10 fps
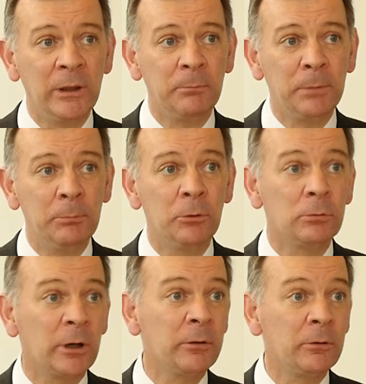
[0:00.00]
that people
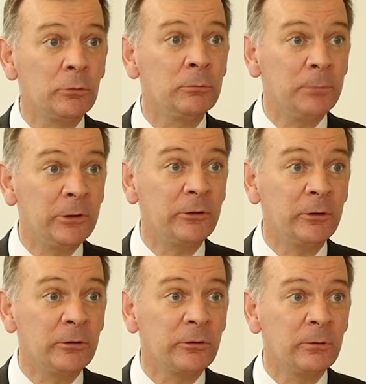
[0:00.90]
run their own
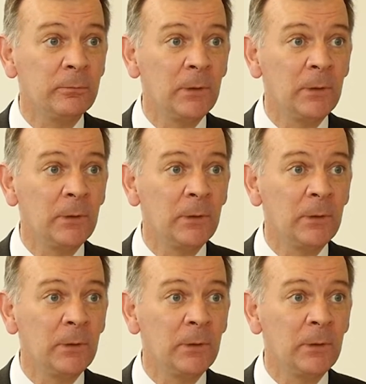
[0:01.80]
business.